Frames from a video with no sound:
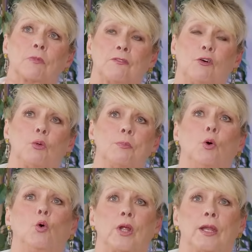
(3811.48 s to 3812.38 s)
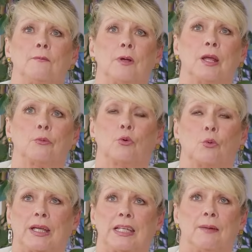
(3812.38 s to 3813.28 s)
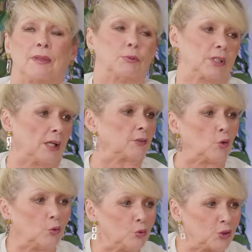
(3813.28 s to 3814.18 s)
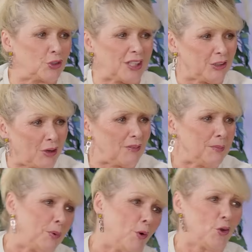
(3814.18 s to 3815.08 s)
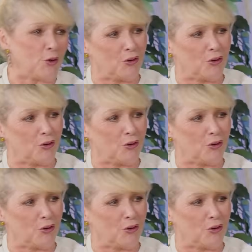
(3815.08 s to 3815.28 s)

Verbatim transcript: The following morning, when they were all waking up, they were going, "Oh, do you think you're having a boy